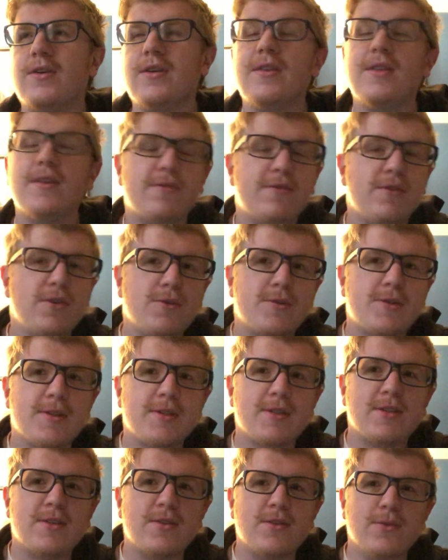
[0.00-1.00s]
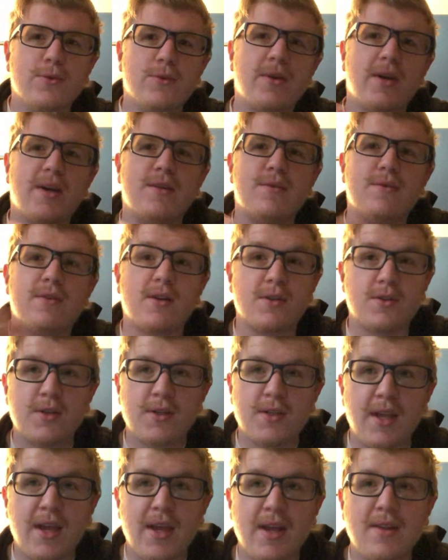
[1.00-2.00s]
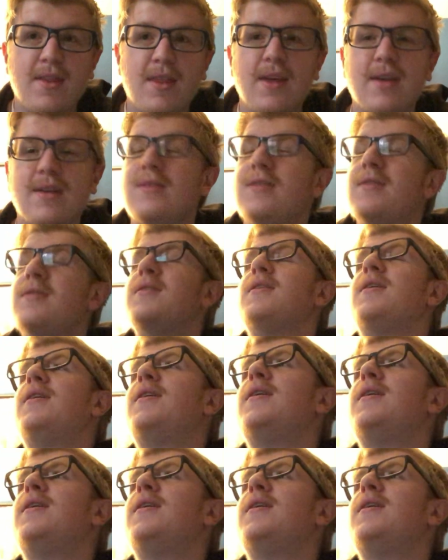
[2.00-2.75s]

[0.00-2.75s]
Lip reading: in the future to kind of understand things.